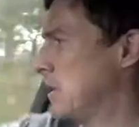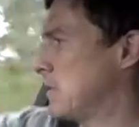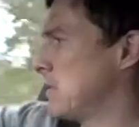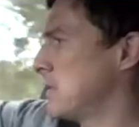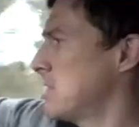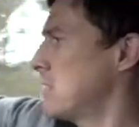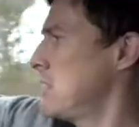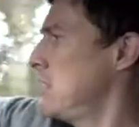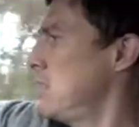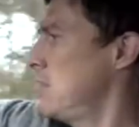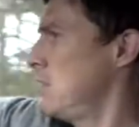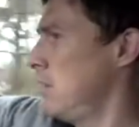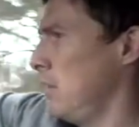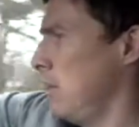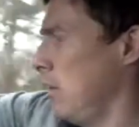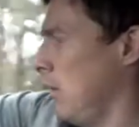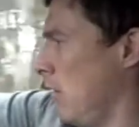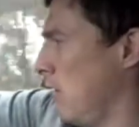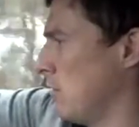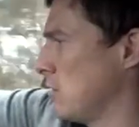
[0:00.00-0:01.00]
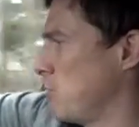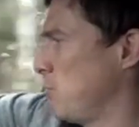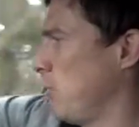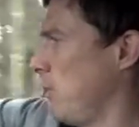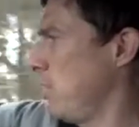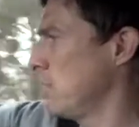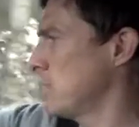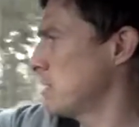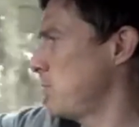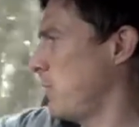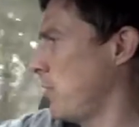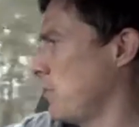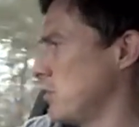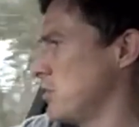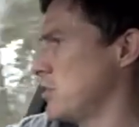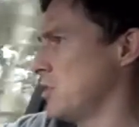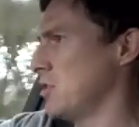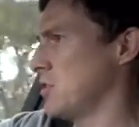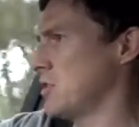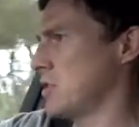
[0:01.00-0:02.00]
is this large blind spot
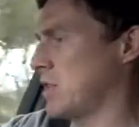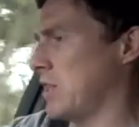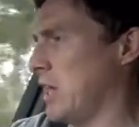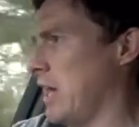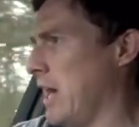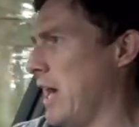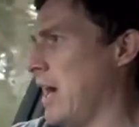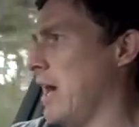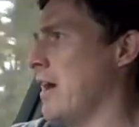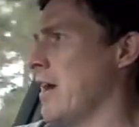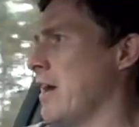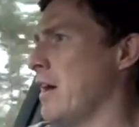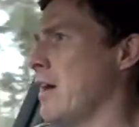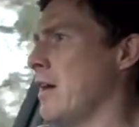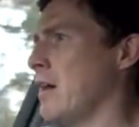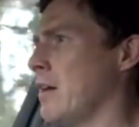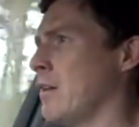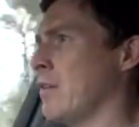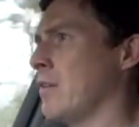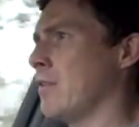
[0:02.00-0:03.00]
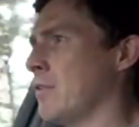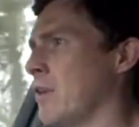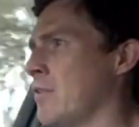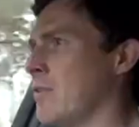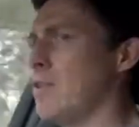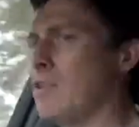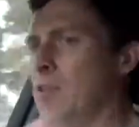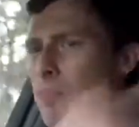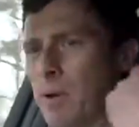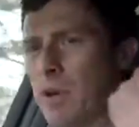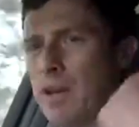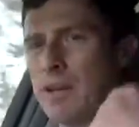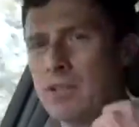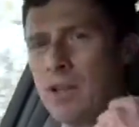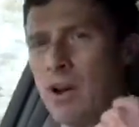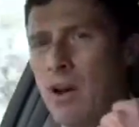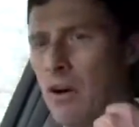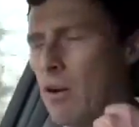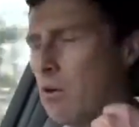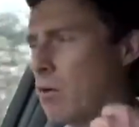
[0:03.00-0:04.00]
just there. Although the other pillars
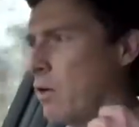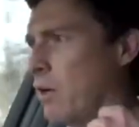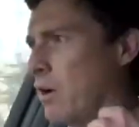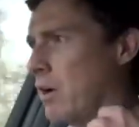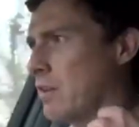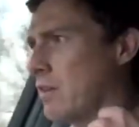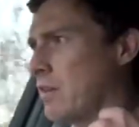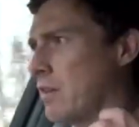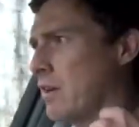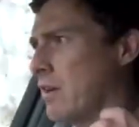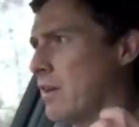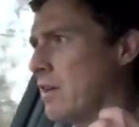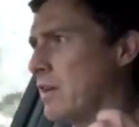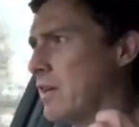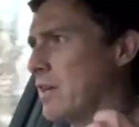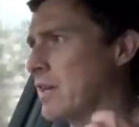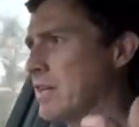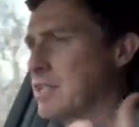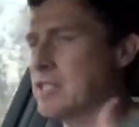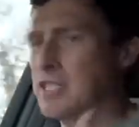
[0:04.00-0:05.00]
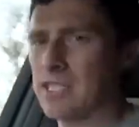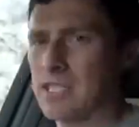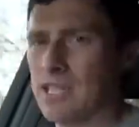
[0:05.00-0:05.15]
are quite thin, and you can actually